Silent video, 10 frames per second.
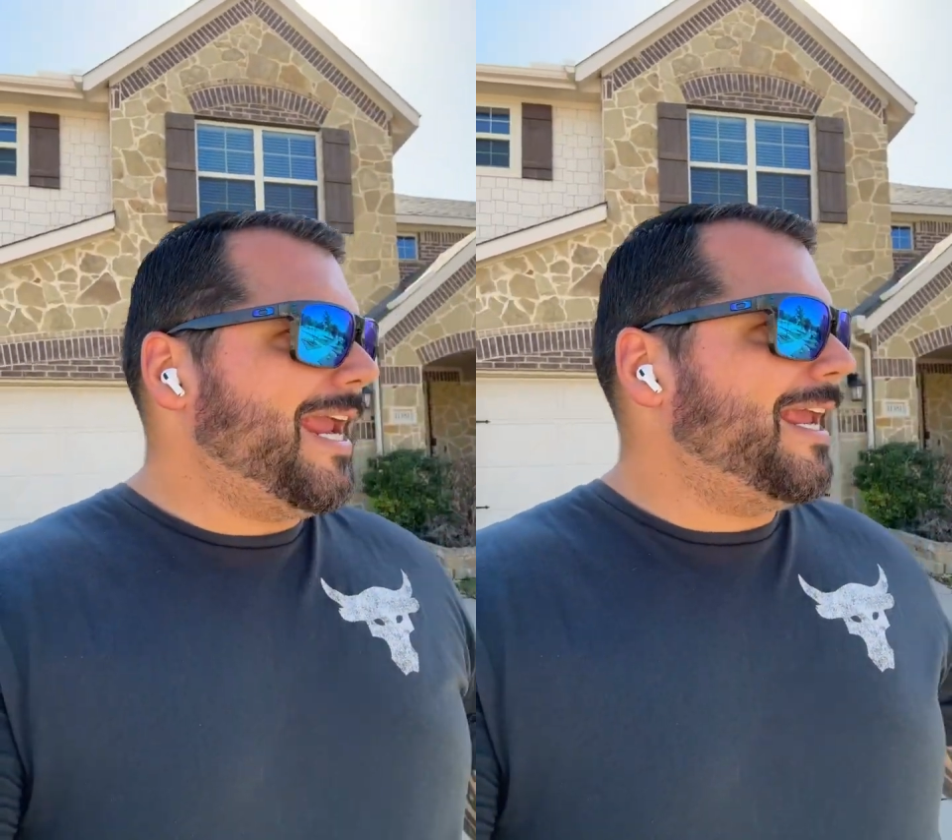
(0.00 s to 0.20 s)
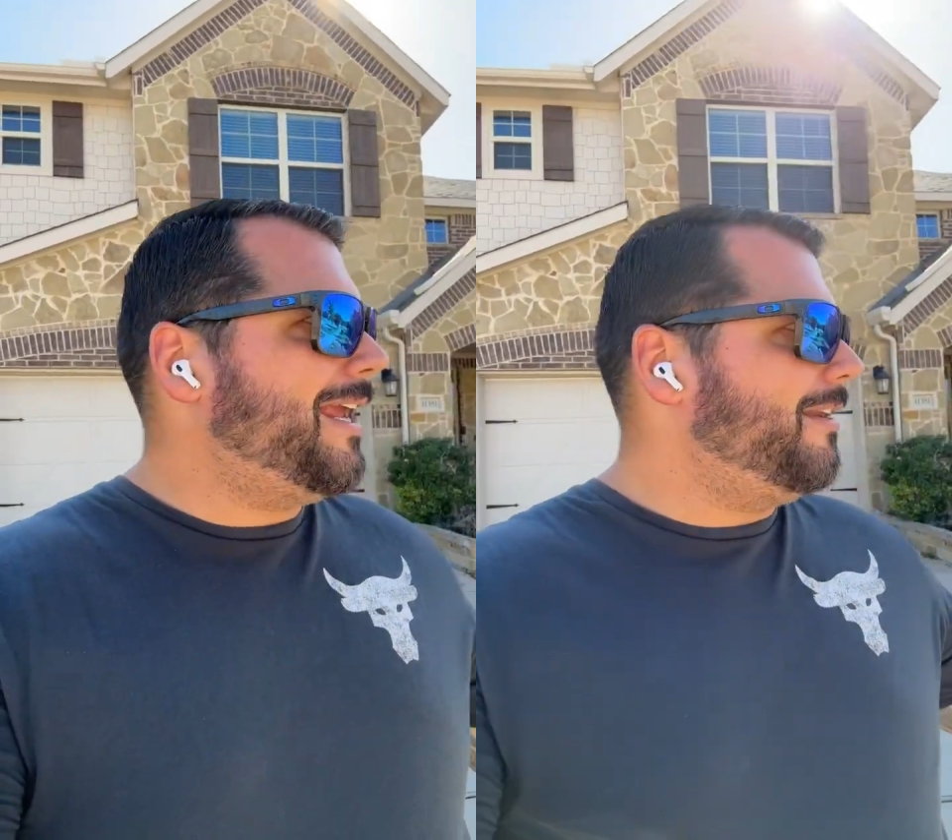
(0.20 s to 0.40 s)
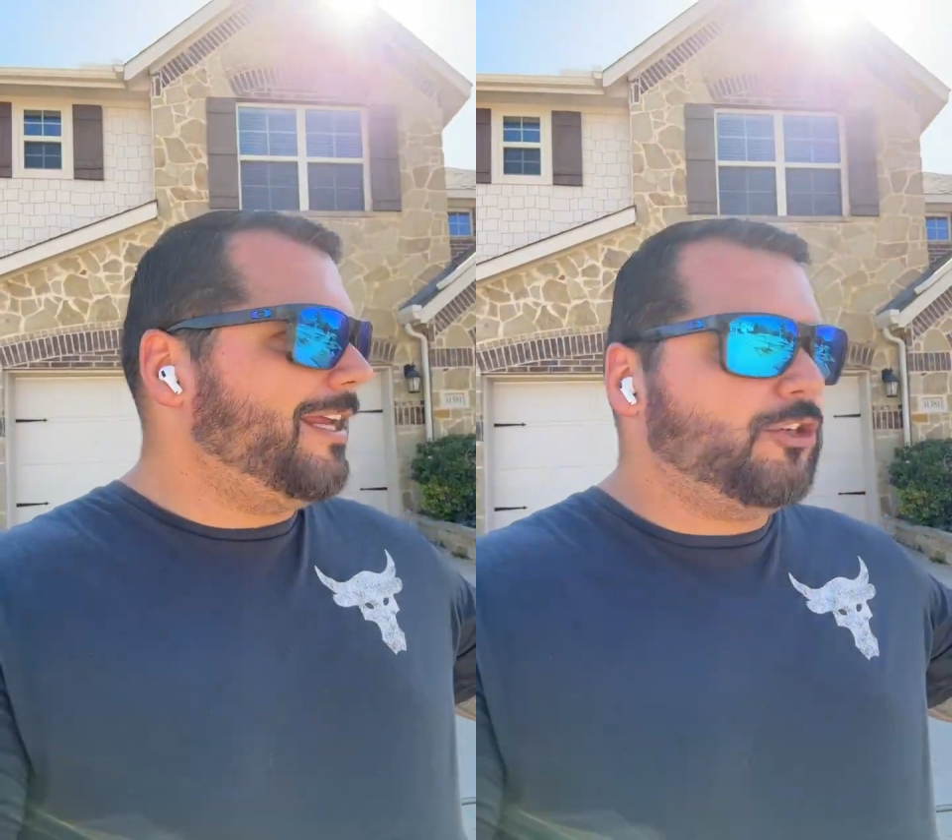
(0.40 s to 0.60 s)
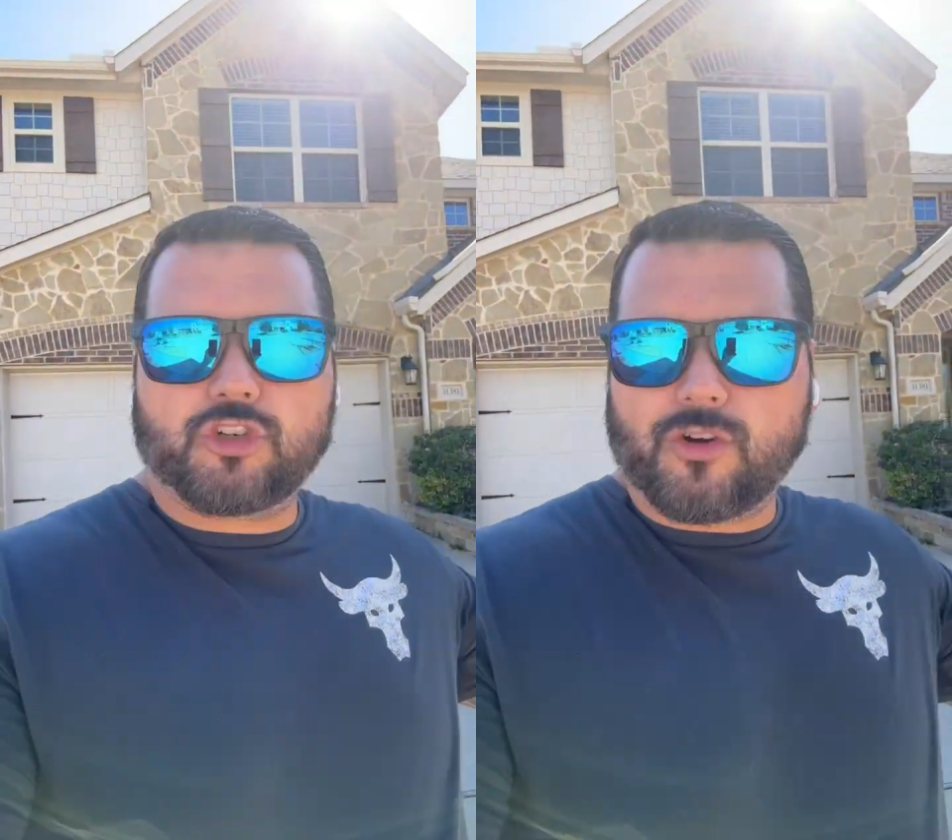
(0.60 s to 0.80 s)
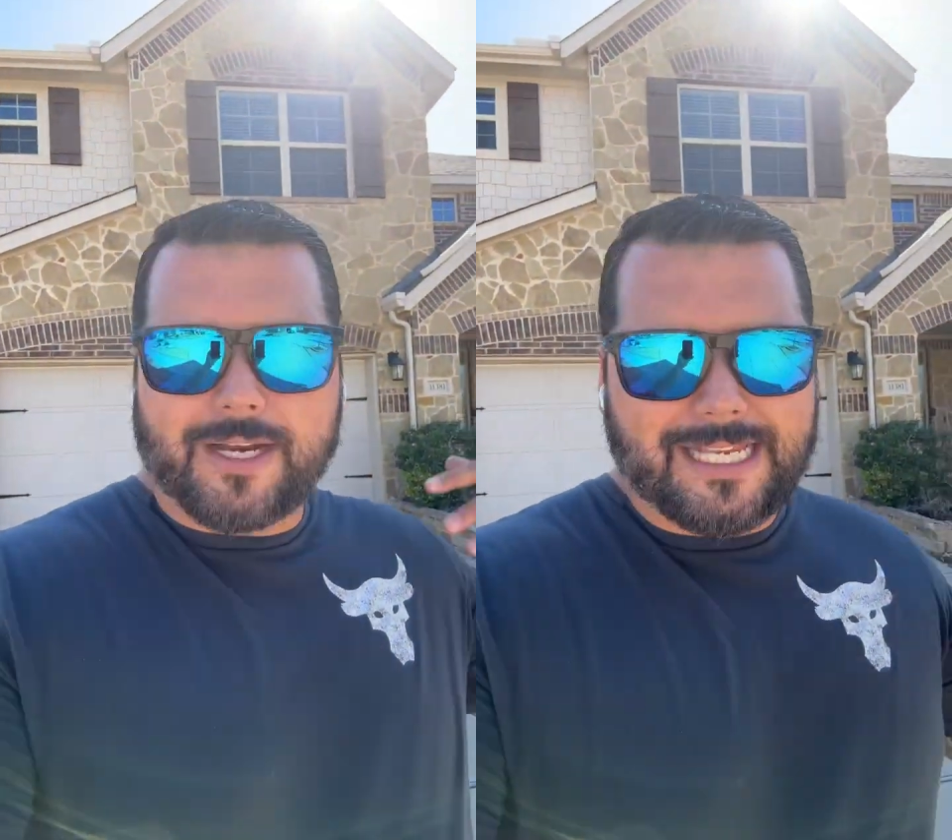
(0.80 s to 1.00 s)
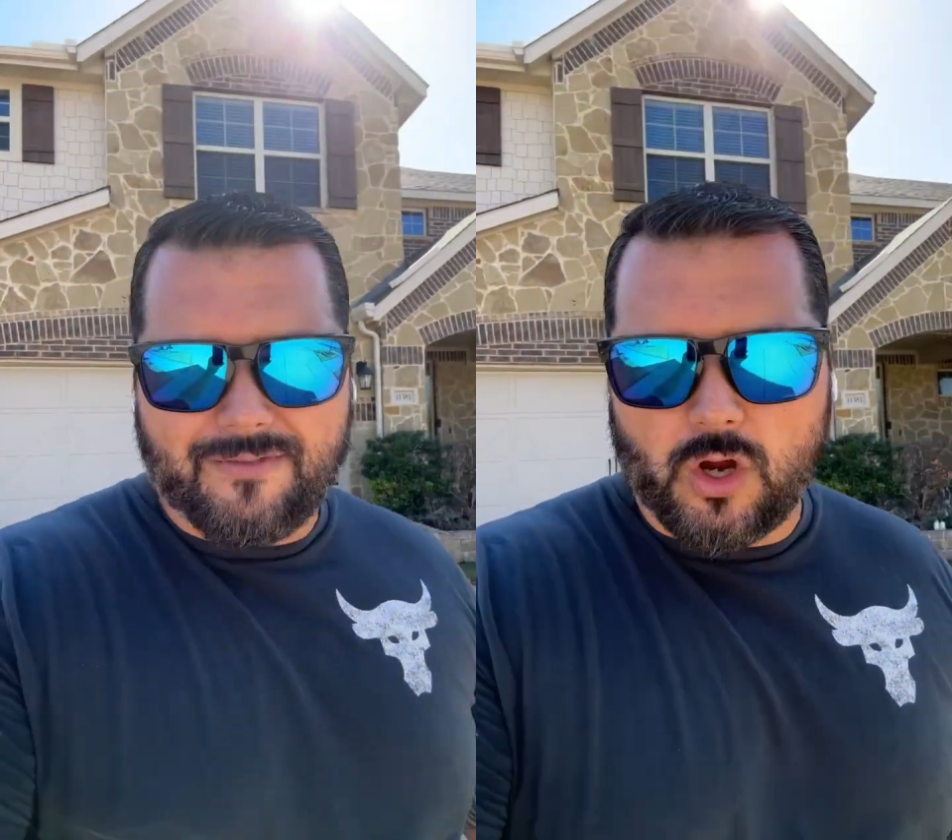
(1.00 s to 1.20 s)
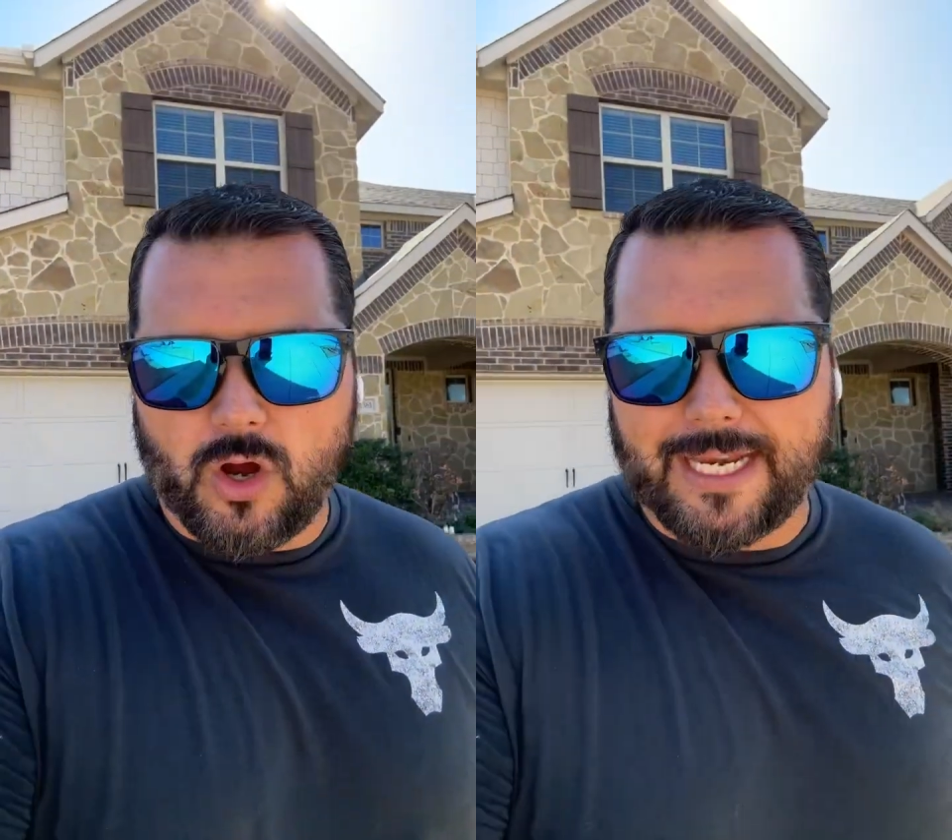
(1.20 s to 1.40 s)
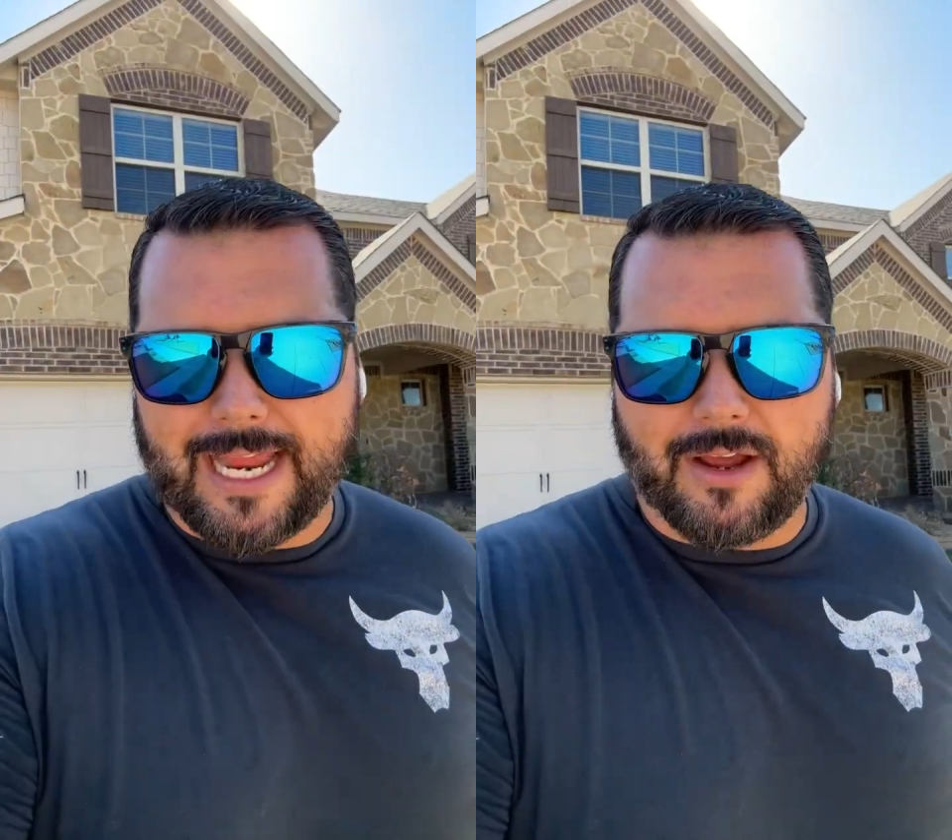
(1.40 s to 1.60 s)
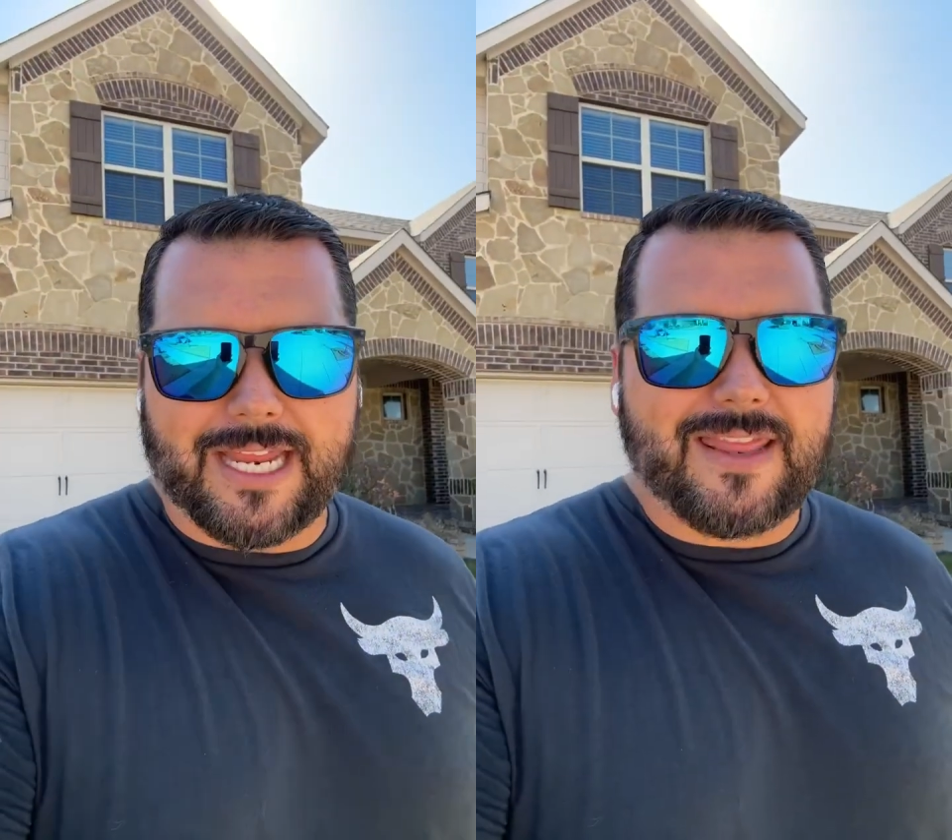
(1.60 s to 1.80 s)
and interest rates haven't gone down,